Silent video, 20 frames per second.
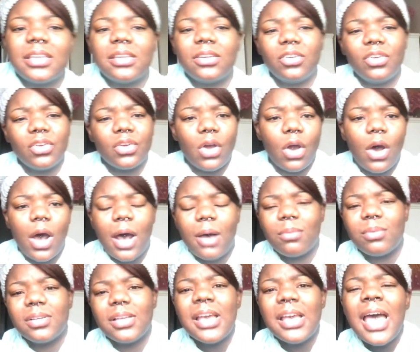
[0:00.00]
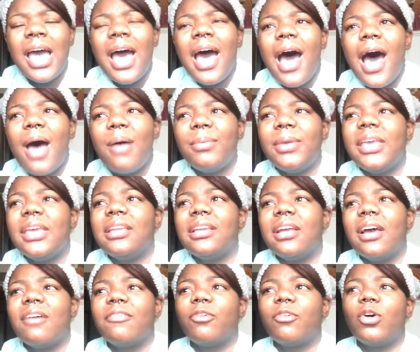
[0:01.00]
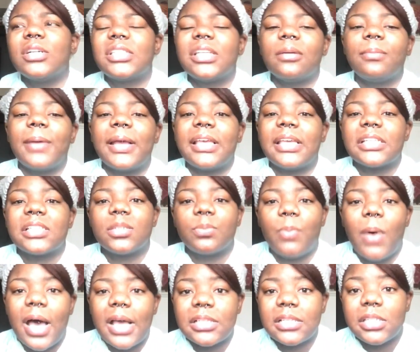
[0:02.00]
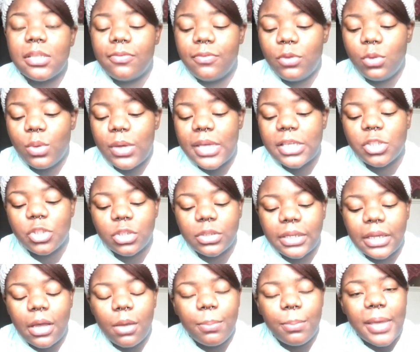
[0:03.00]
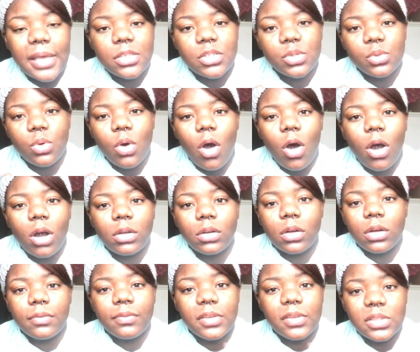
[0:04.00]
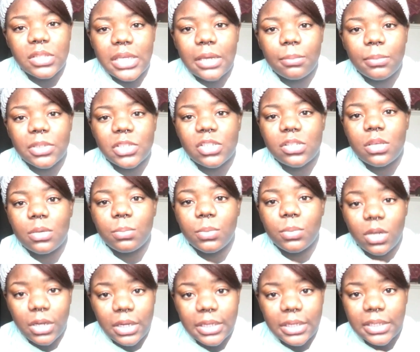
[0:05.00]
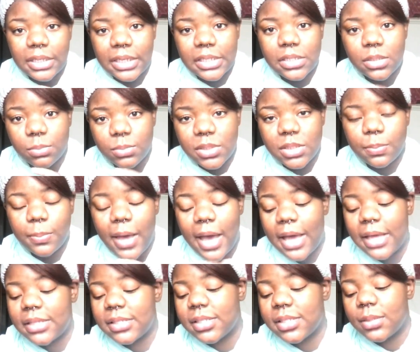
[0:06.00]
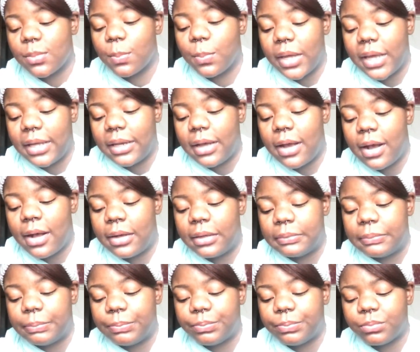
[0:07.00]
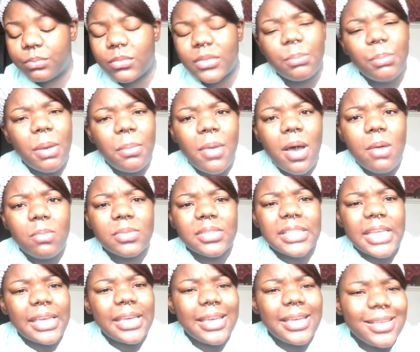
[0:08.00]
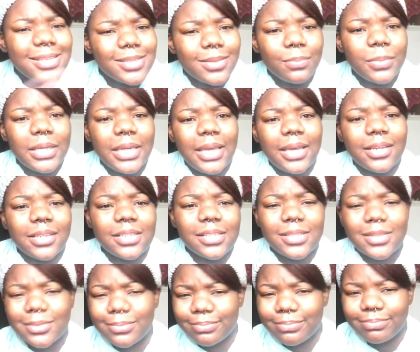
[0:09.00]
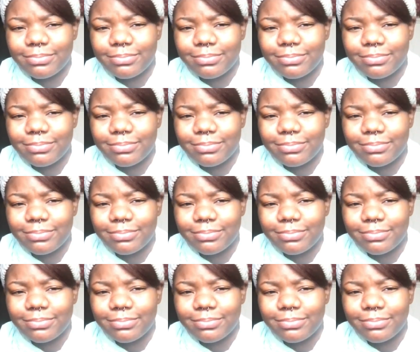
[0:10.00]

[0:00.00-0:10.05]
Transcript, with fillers: And, you know, I mean, of course, everybody gets spots. If you hit your nail bed too hard or if you damage them, you're going to get some spots. But my mom was like, eat some bananas.